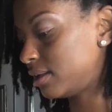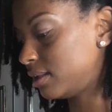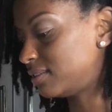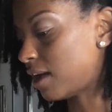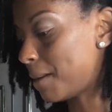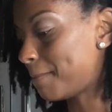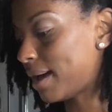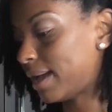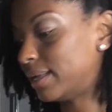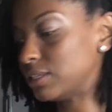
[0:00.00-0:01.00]
top
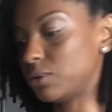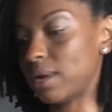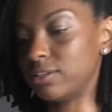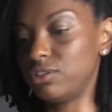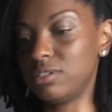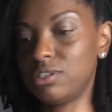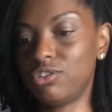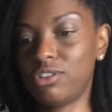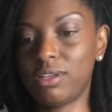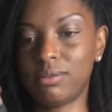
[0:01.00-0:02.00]
mine, so I
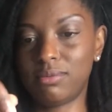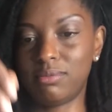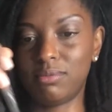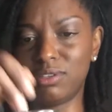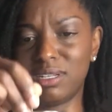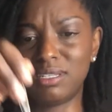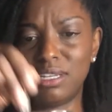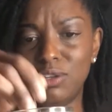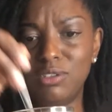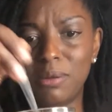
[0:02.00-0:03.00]
just
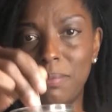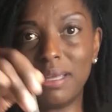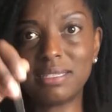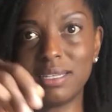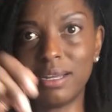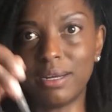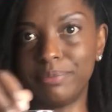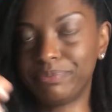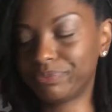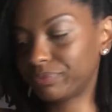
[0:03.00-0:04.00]
continue to mix it
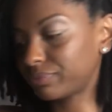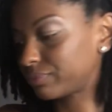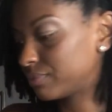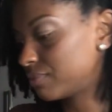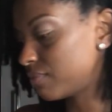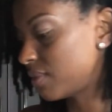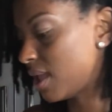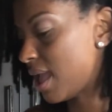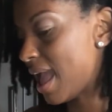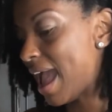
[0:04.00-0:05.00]
up.
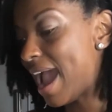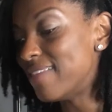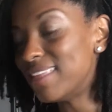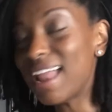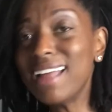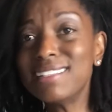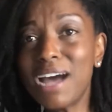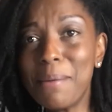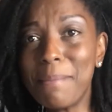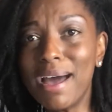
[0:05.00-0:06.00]
And then I
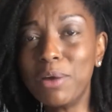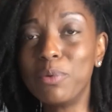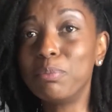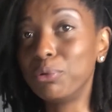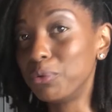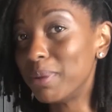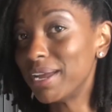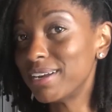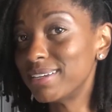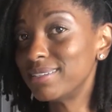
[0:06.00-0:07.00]
top mine with
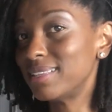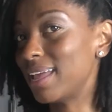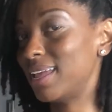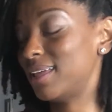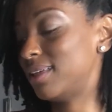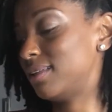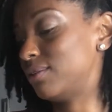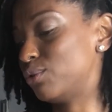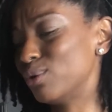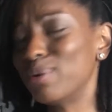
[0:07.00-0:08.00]
blueberries
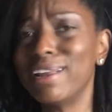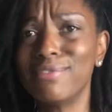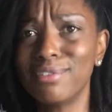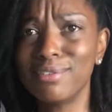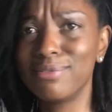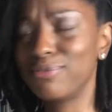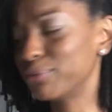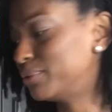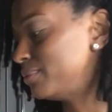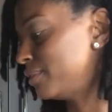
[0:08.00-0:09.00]
or whatever
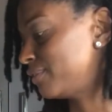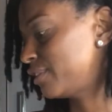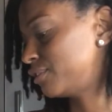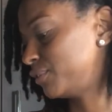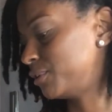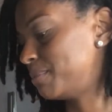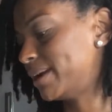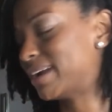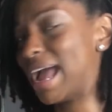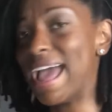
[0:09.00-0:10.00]
fruit or fresh fruit or
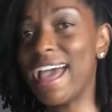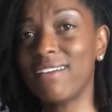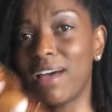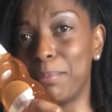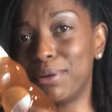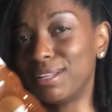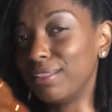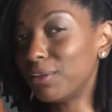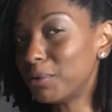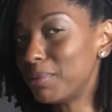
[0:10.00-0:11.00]
berry I have. I put a
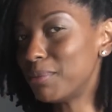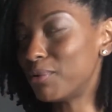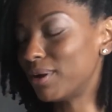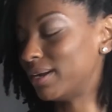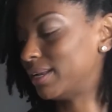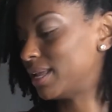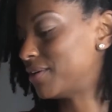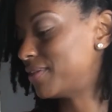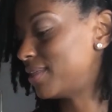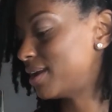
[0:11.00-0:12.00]
little bit more honey
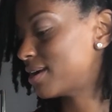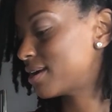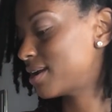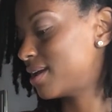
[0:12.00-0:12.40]
on there